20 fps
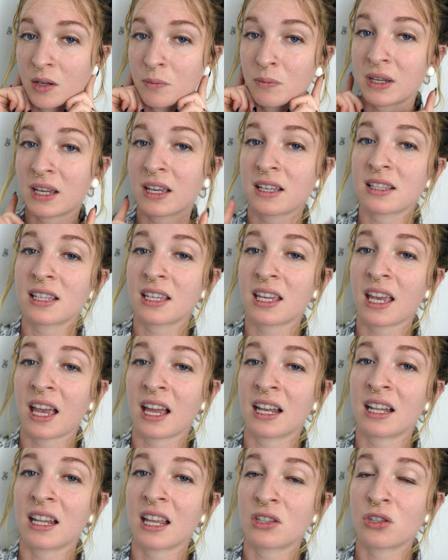Because
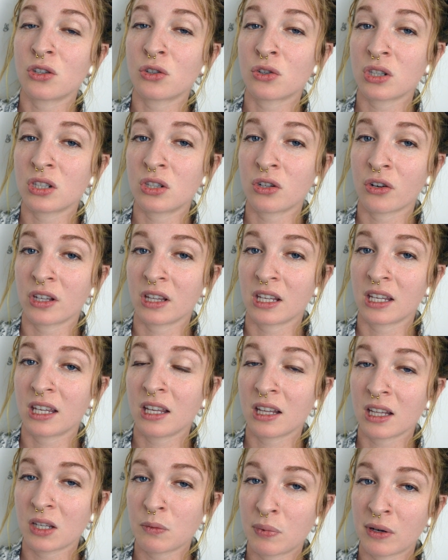again, that's usually during the
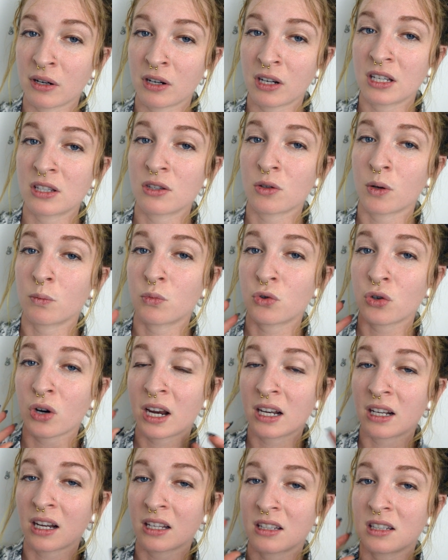healing period, so I'm
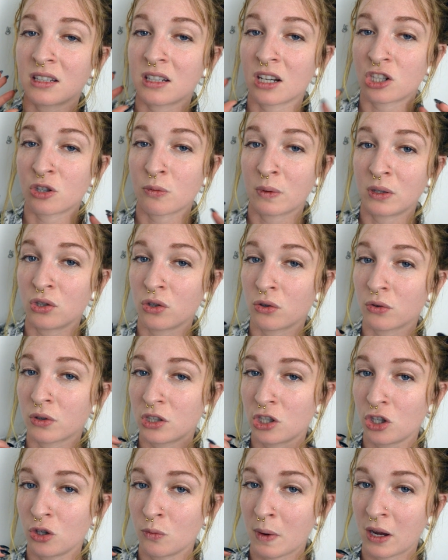trying not to touch my jewelry
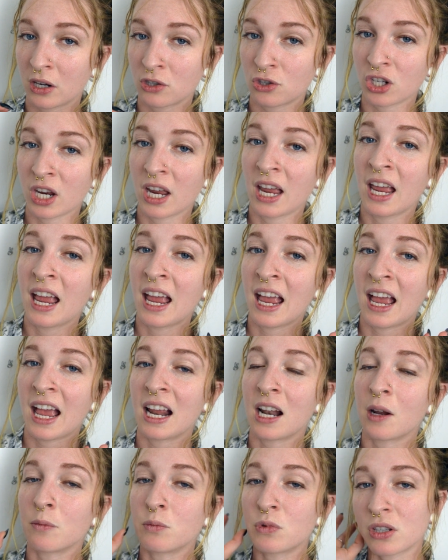too much
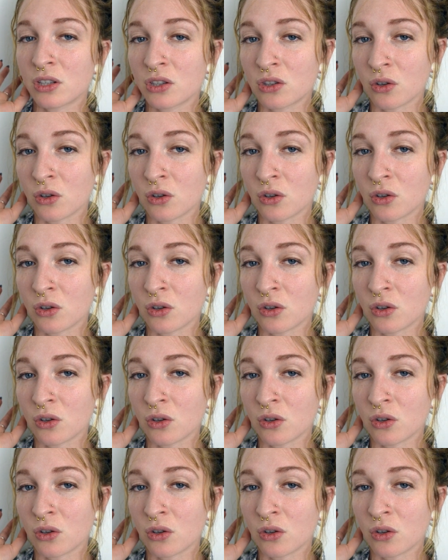and I'm just